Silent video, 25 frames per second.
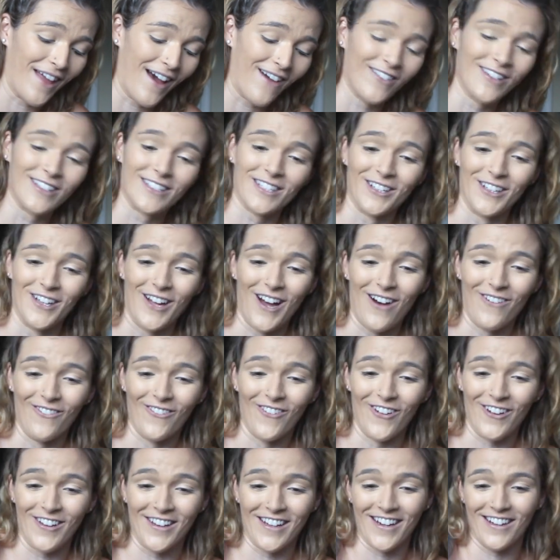that was a lot
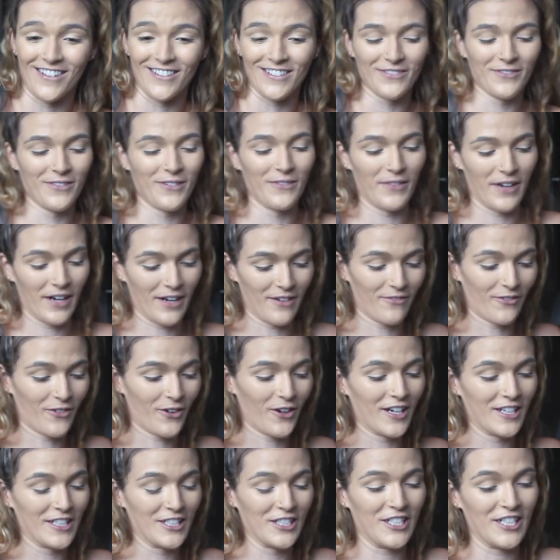more than I was prepared
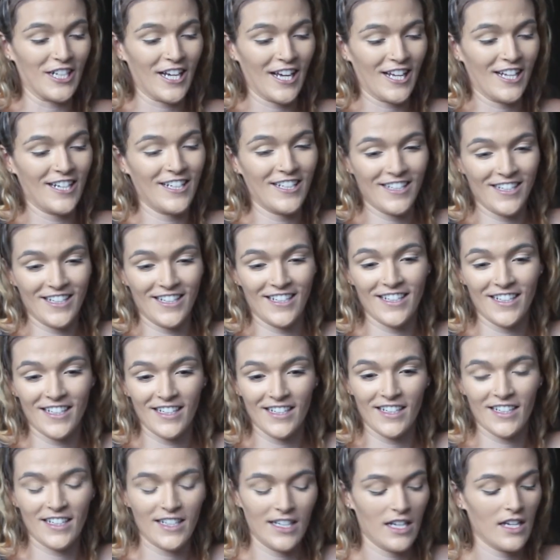for. Shit.
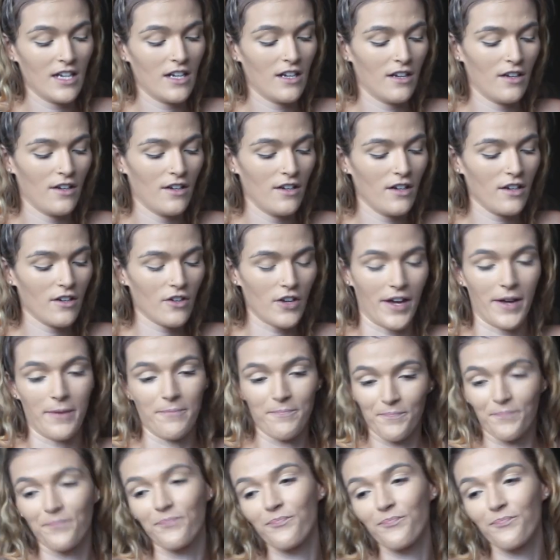Okay,